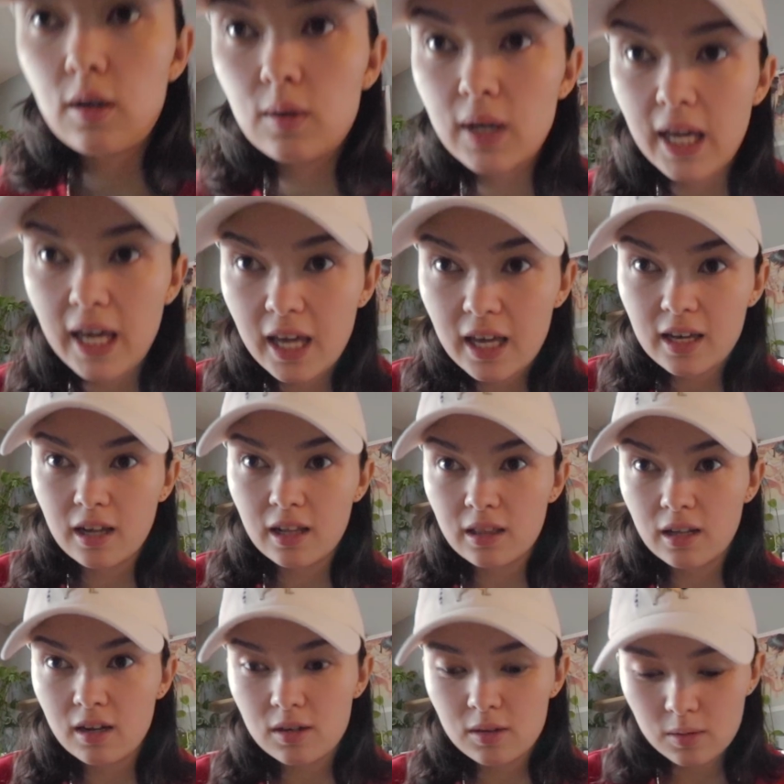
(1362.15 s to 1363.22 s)
Okay,
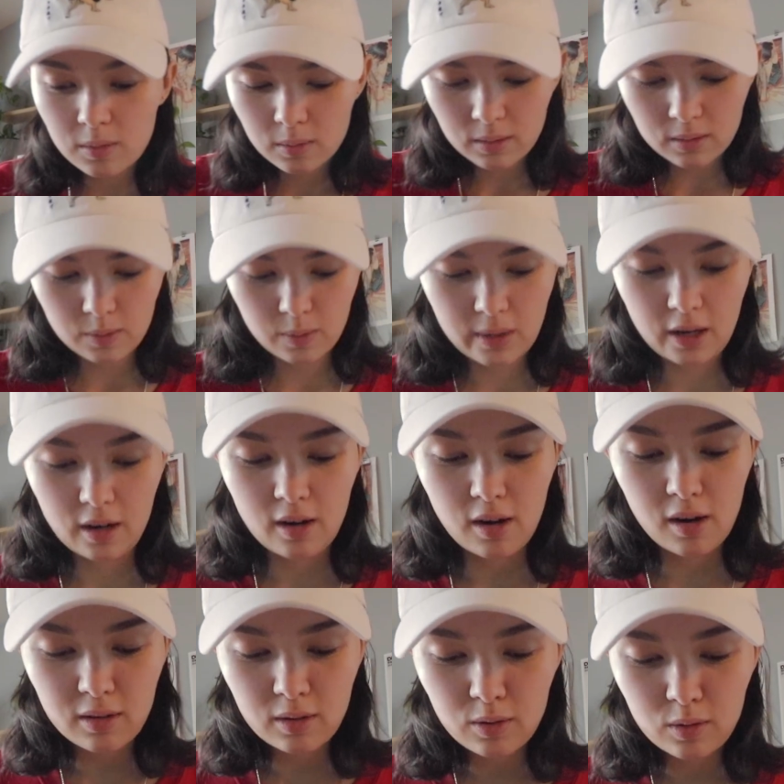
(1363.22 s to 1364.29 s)
hello. We are
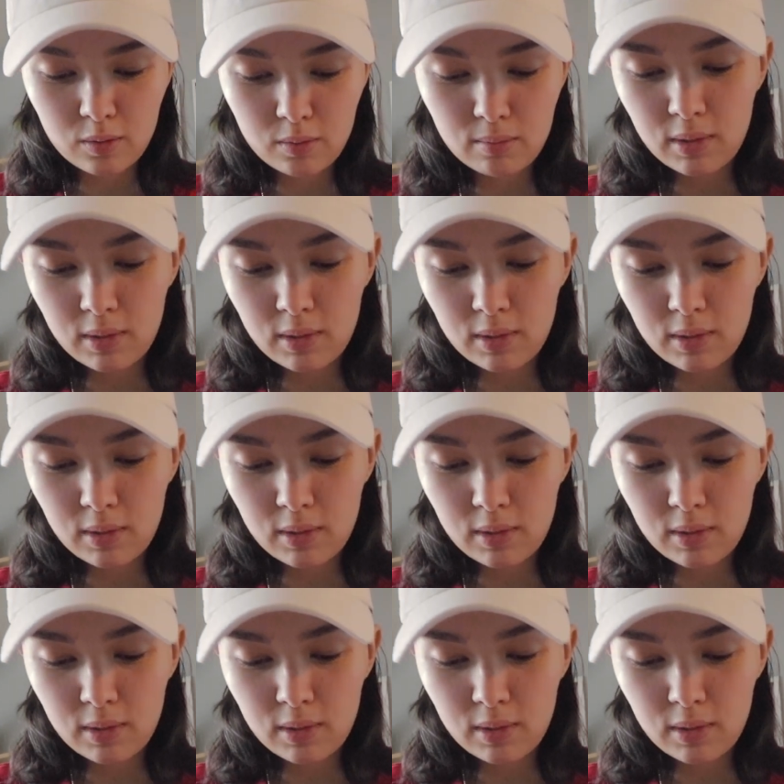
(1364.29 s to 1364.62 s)
home.